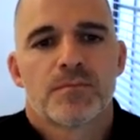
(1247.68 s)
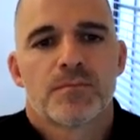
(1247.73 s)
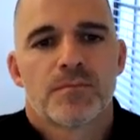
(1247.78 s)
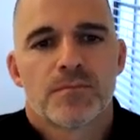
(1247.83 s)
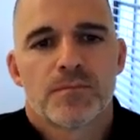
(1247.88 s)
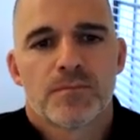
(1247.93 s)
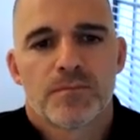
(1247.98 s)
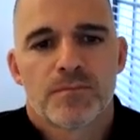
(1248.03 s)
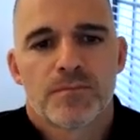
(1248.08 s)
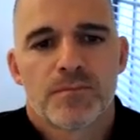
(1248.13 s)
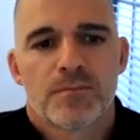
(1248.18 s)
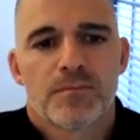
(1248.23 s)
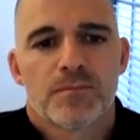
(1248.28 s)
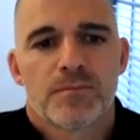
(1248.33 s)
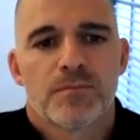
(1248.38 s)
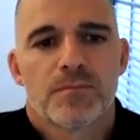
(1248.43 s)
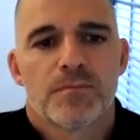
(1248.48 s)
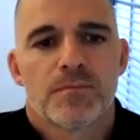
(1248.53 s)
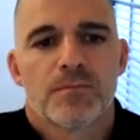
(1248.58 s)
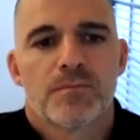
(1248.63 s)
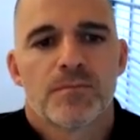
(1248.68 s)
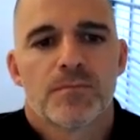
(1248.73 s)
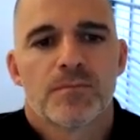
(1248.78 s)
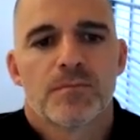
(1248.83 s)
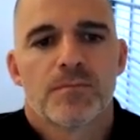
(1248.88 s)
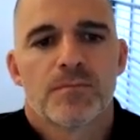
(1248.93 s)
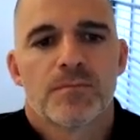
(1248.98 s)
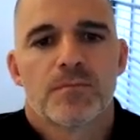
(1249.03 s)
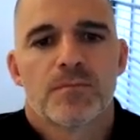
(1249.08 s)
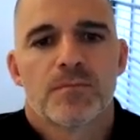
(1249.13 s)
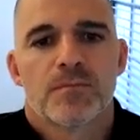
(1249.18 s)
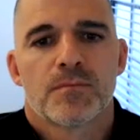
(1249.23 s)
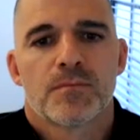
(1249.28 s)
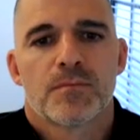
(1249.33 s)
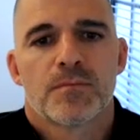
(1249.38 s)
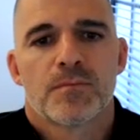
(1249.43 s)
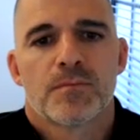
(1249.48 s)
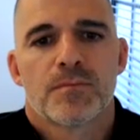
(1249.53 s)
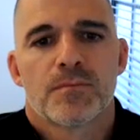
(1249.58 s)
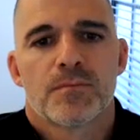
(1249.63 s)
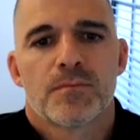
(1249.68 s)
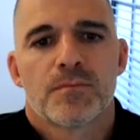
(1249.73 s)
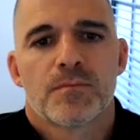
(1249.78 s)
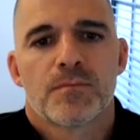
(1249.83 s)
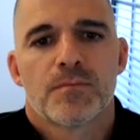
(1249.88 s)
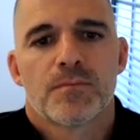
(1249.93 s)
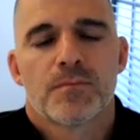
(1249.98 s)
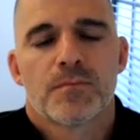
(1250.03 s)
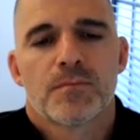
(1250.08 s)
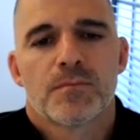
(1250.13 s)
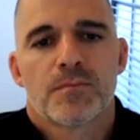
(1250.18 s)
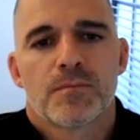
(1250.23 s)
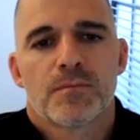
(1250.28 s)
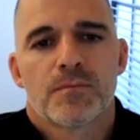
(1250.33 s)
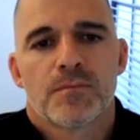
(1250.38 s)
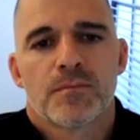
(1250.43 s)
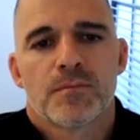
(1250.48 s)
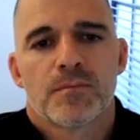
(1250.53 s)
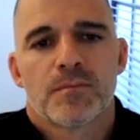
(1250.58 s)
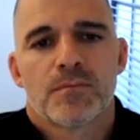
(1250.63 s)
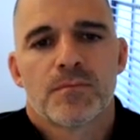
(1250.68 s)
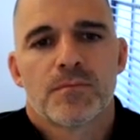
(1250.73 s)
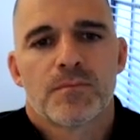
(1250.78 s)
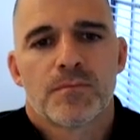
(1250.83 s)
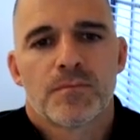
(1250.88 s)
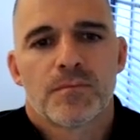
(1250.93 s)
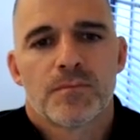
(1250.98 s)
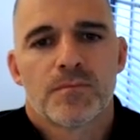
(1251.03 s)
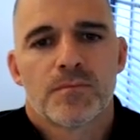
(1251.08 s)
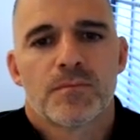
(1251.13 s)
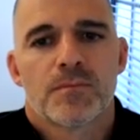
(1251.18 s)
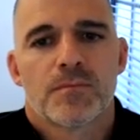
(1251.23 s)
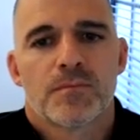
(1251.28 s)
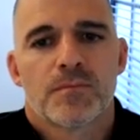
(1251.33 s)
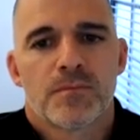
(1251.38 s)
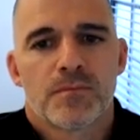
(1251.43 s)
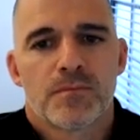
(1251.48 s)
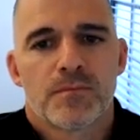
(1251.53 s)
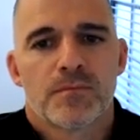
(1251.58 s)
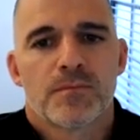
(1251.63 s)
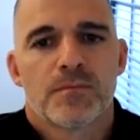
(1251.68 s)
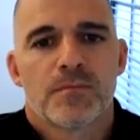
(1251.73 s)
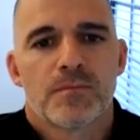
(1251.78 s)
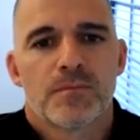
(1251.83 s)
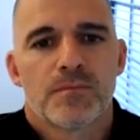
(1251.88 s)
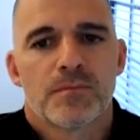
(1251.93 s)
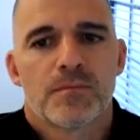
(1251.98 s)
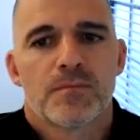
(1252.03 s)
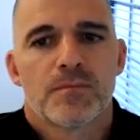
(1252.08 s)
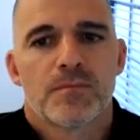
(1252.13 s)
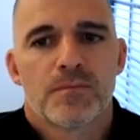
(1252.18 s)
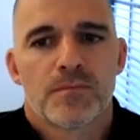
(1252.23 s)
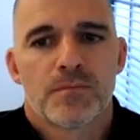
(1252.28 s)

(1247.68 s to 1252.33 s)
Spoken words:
(silent)